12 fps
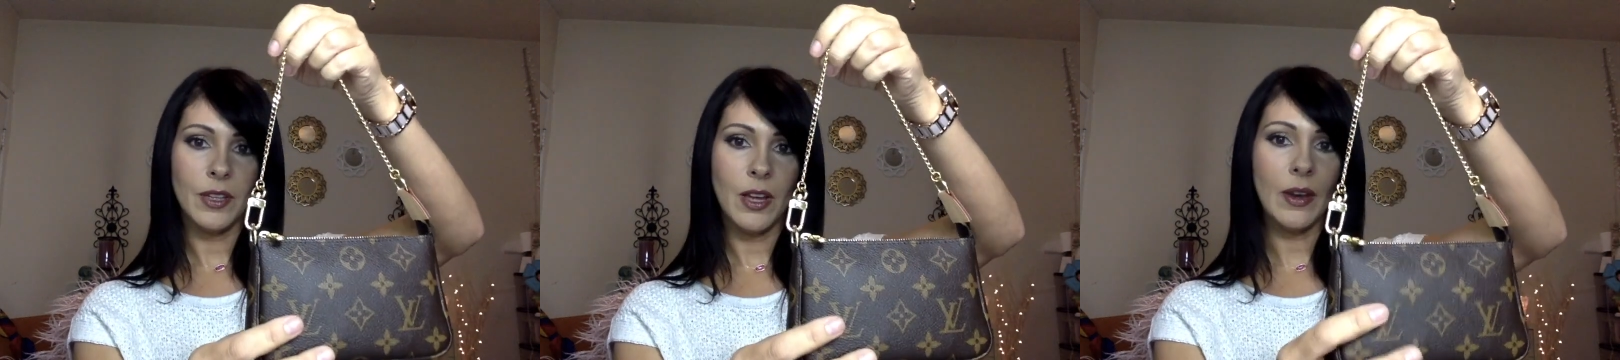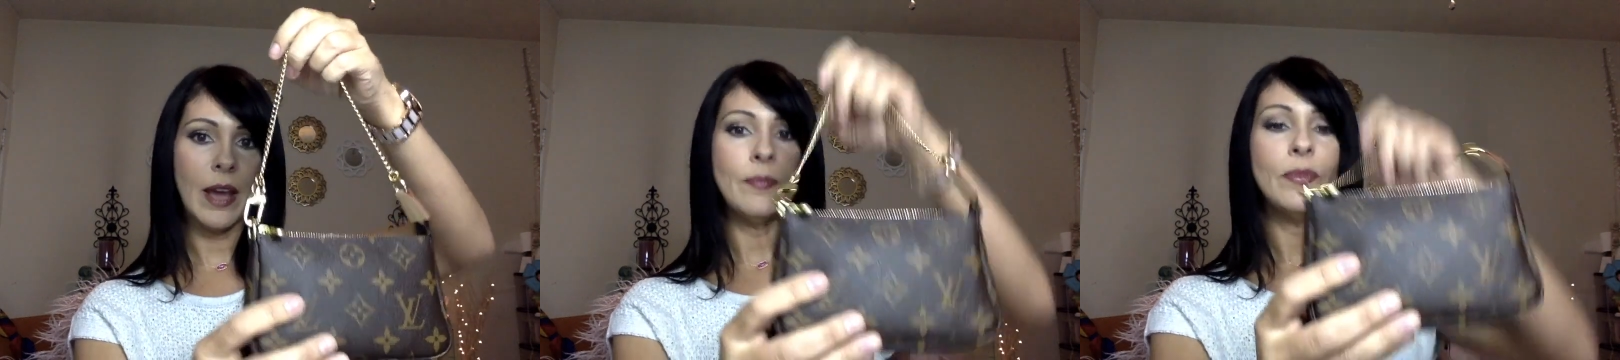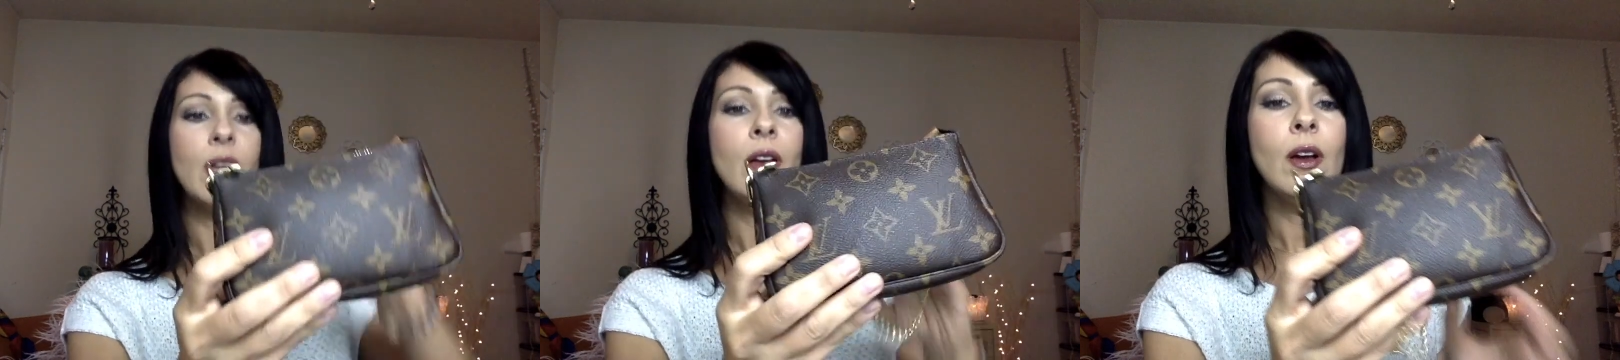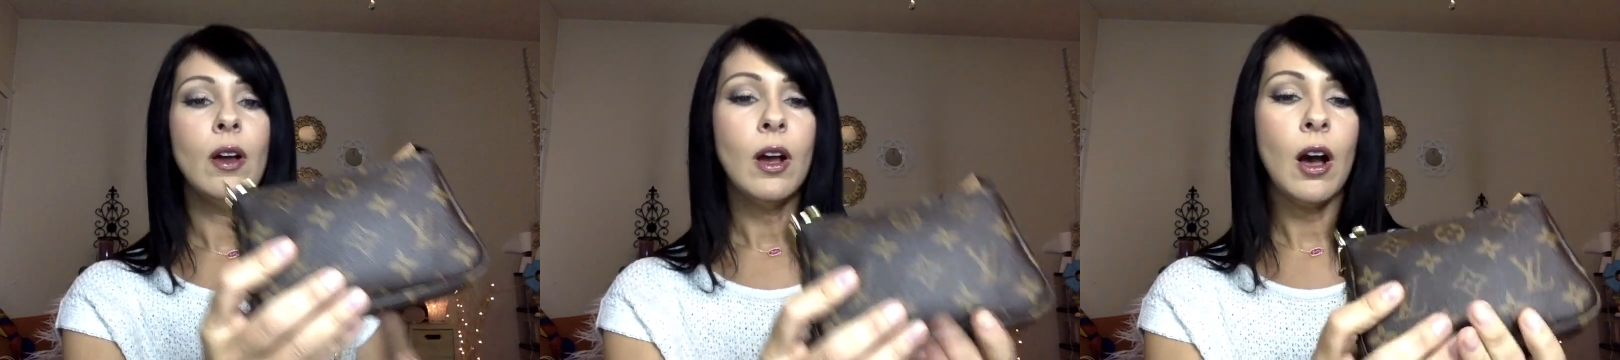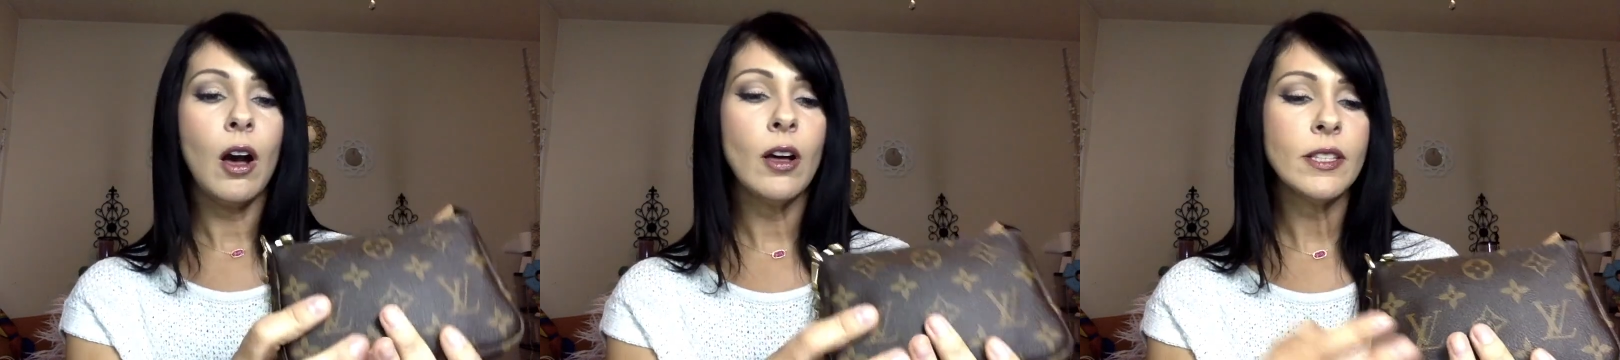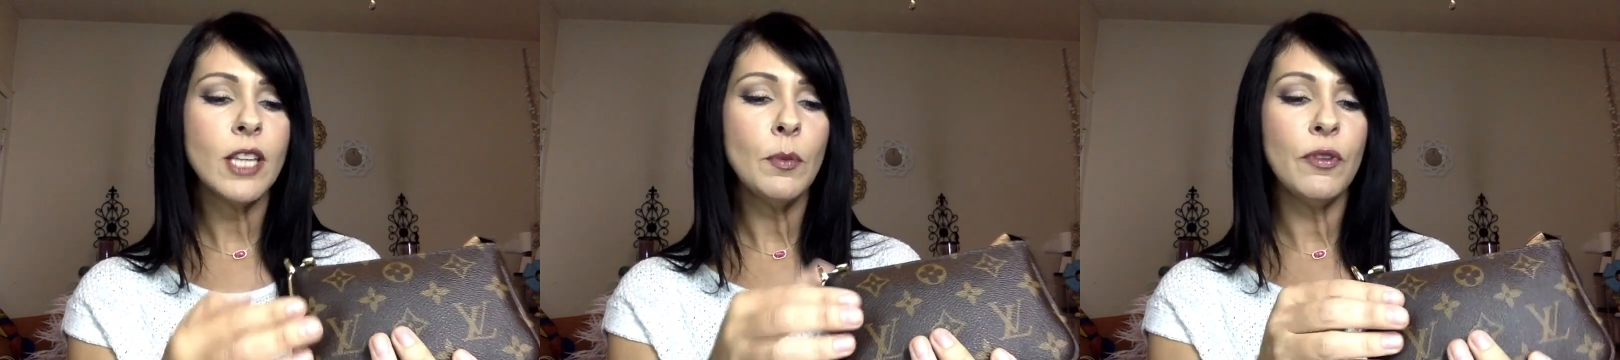Okay.
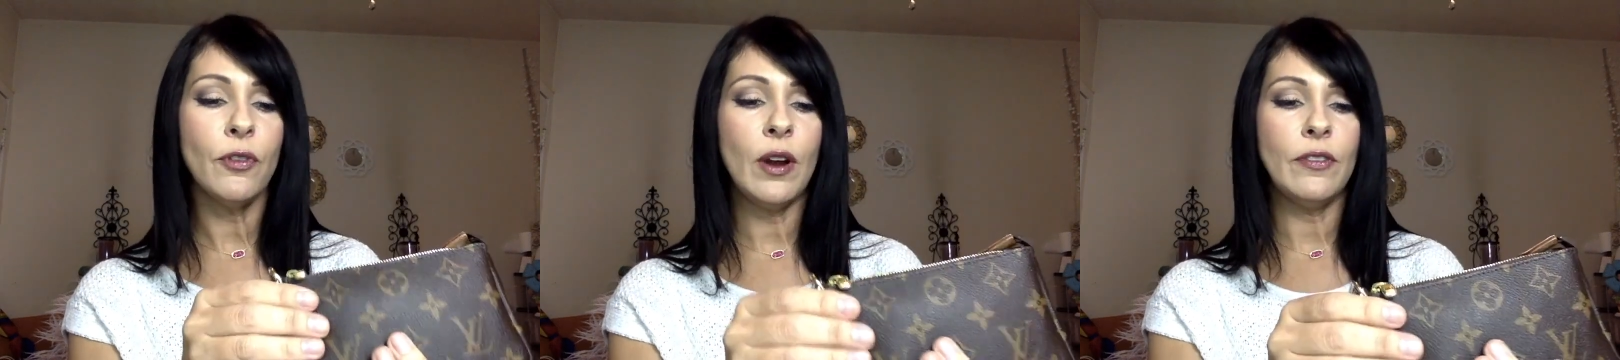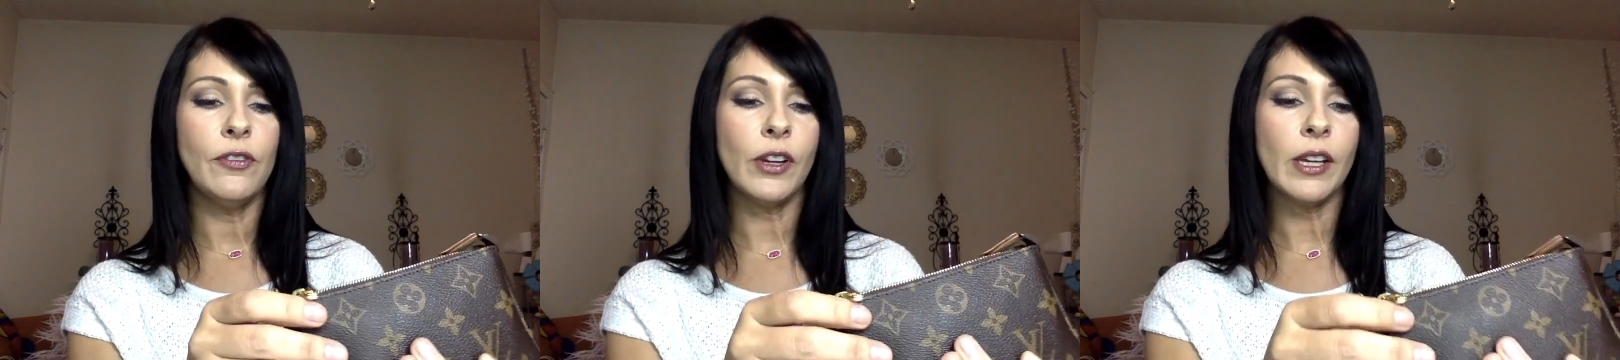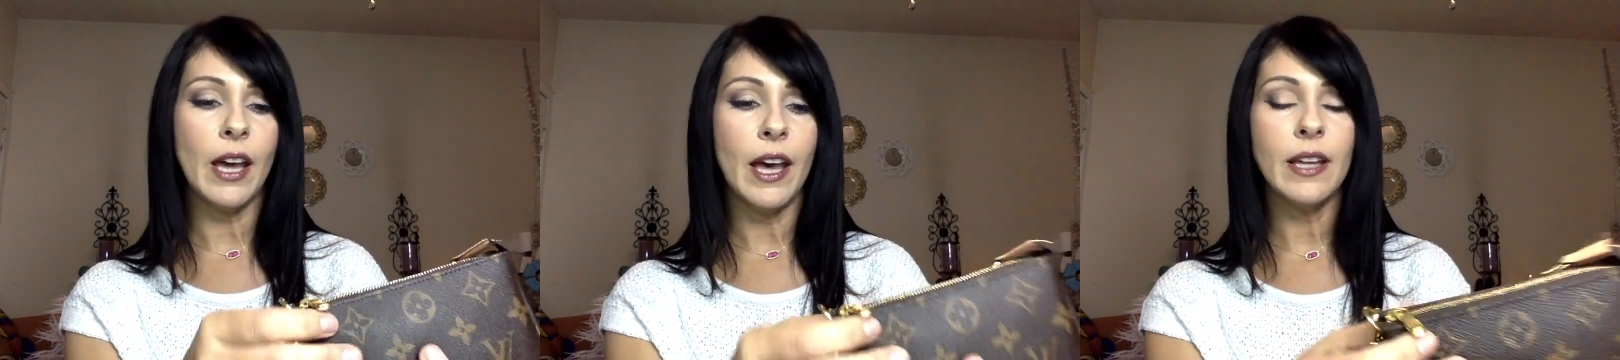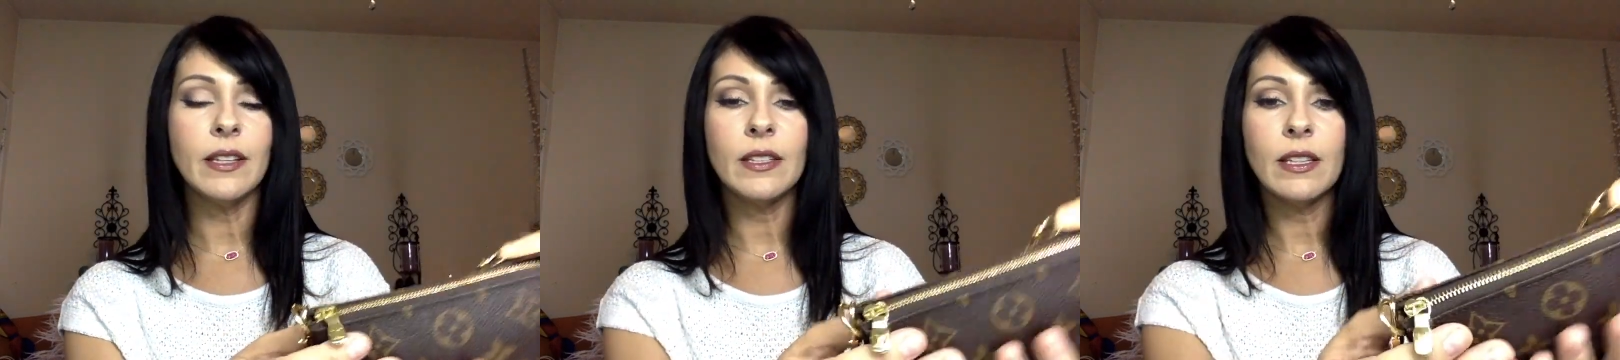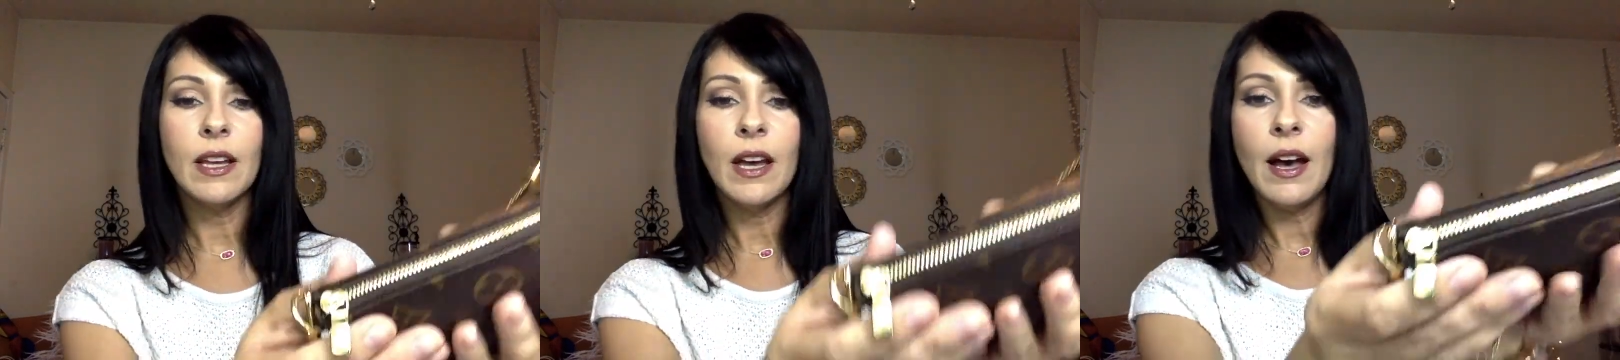Also, before I forget,